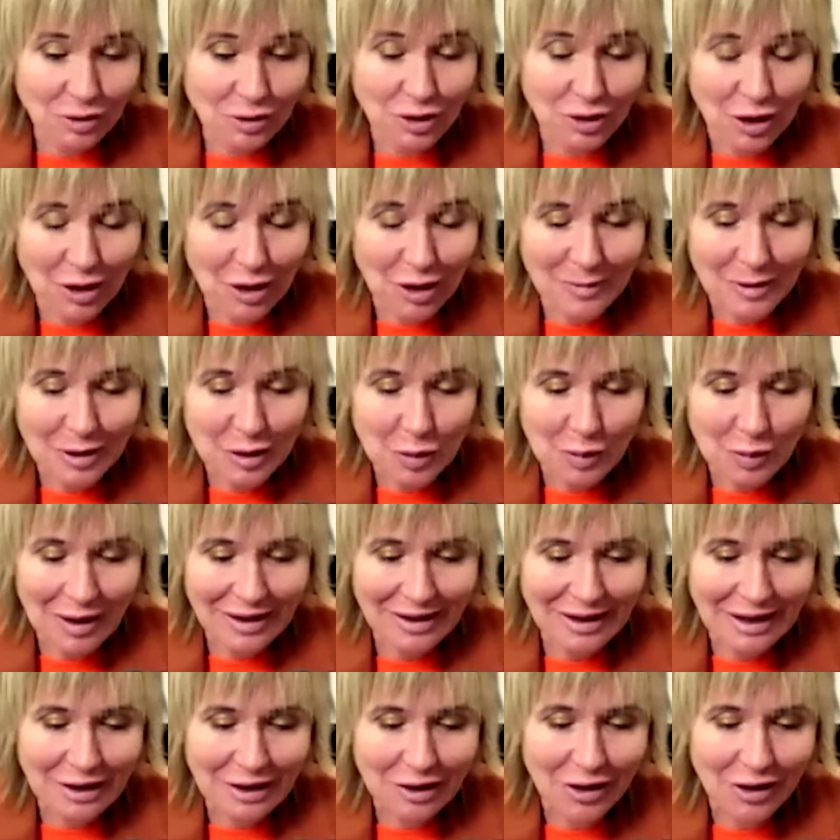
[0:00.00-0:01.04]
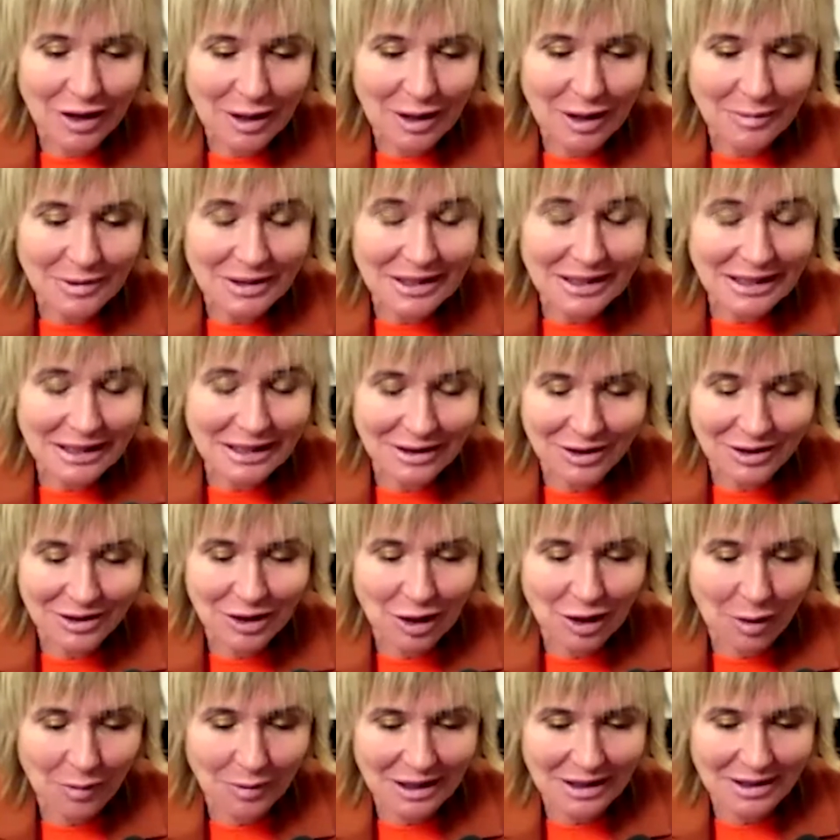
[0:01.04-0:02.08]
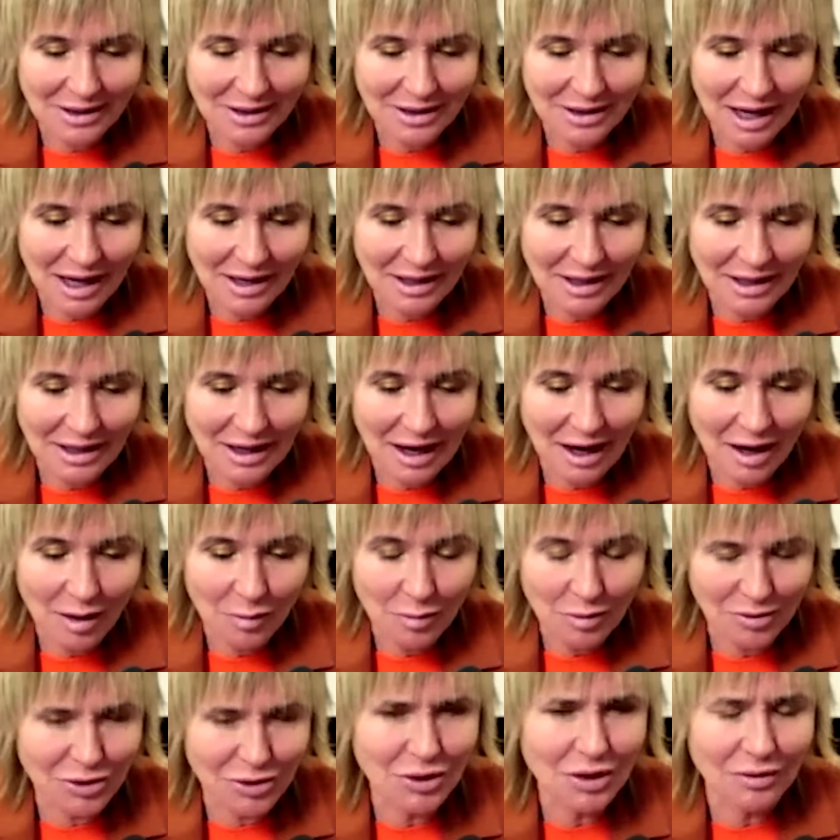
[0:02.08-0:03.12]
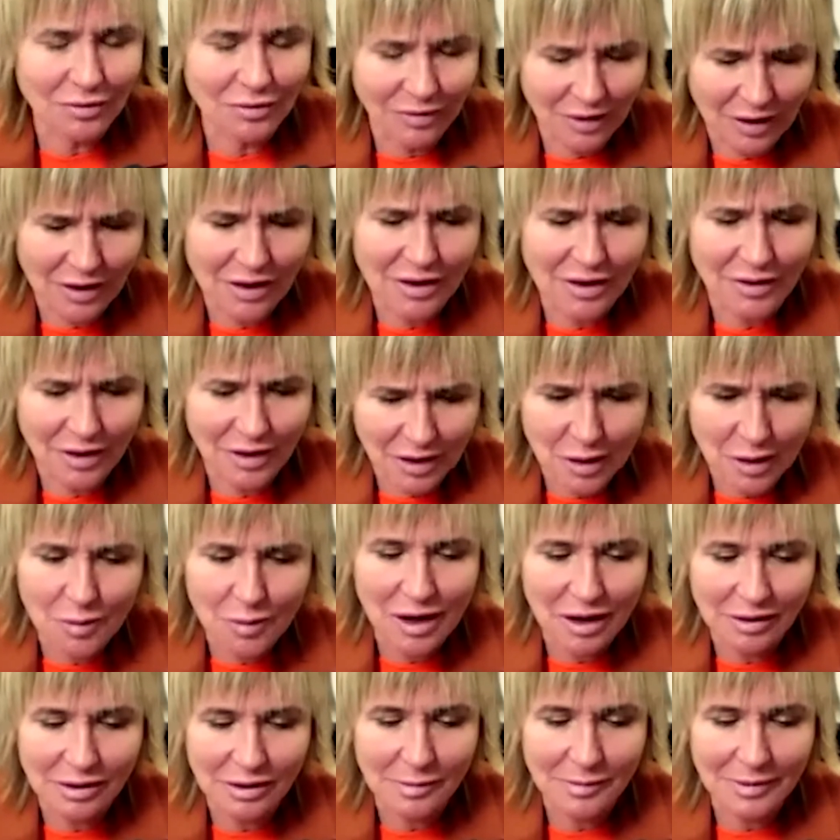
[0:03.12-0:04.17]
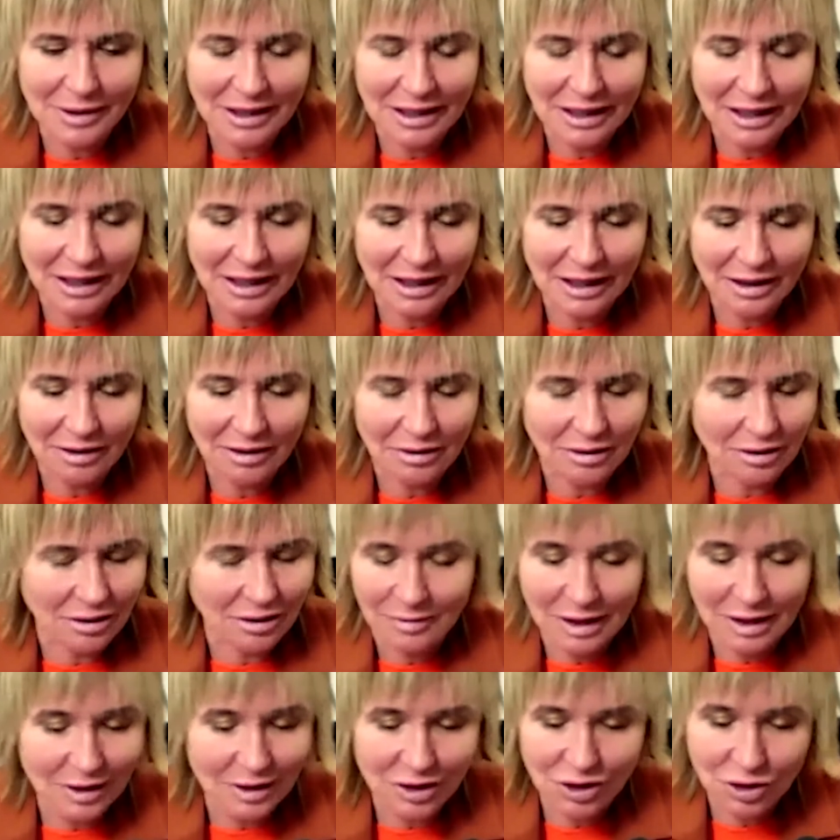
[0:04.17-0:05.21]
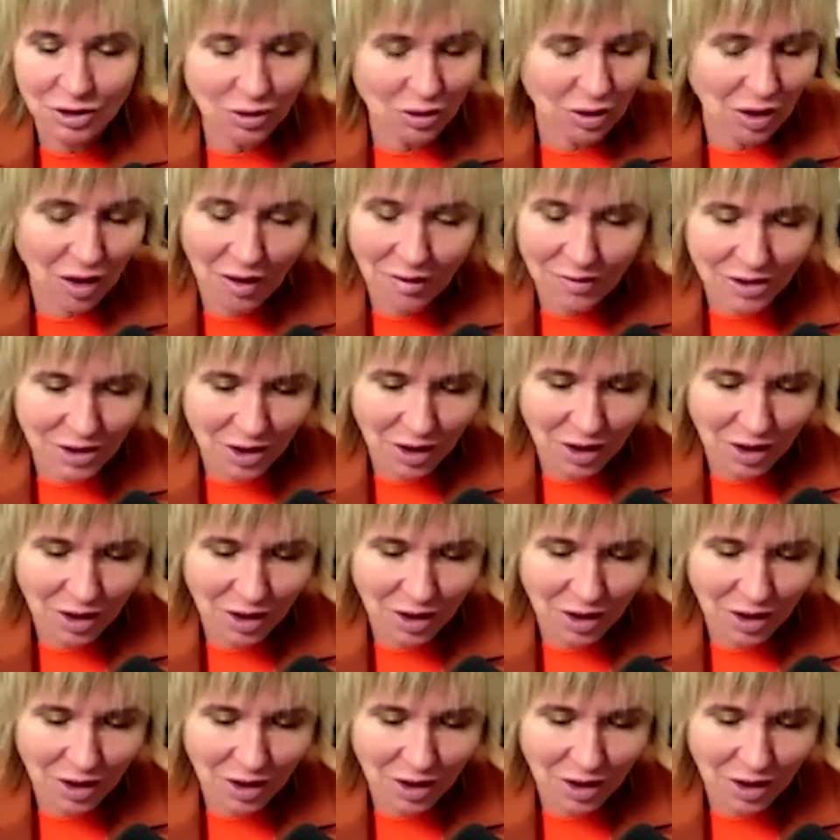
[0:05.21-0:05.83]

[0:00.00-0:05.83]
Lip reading: Gerber, the way I know him, years ago when I started out, we were doing very, very well in the beginning. It took off so